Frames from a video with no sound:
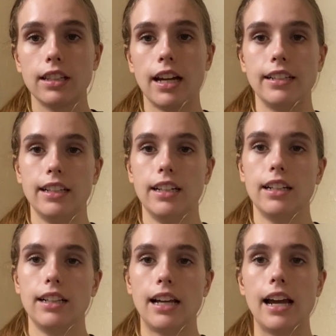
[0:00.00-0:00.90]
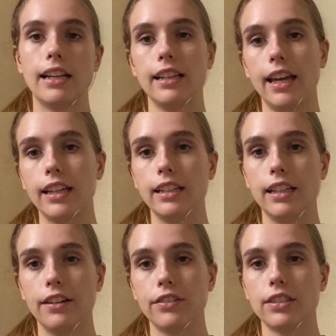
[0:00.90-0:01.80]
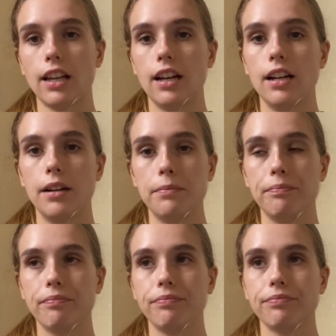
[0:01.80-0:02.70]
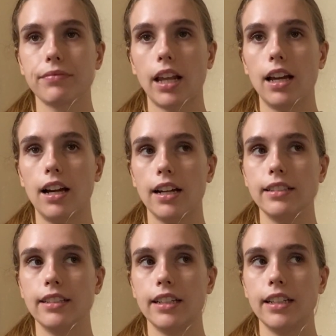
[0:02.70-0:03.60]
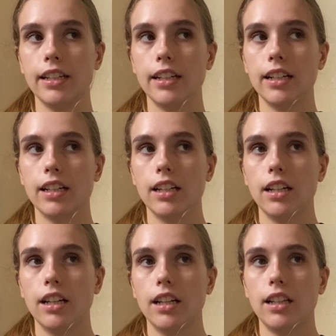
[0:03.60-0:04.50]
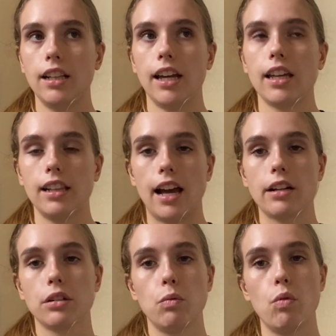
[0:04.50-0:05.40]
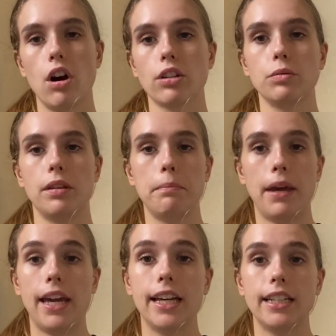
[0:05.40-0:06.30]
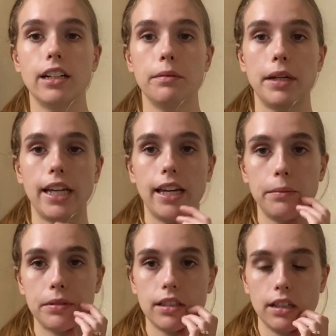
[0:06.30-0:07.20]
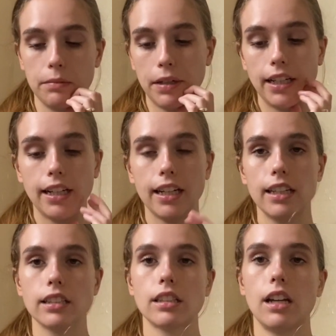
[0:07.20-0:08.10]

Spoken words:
I did lying leg lifts, I did like lateral walks with a band on my hips, on my knees,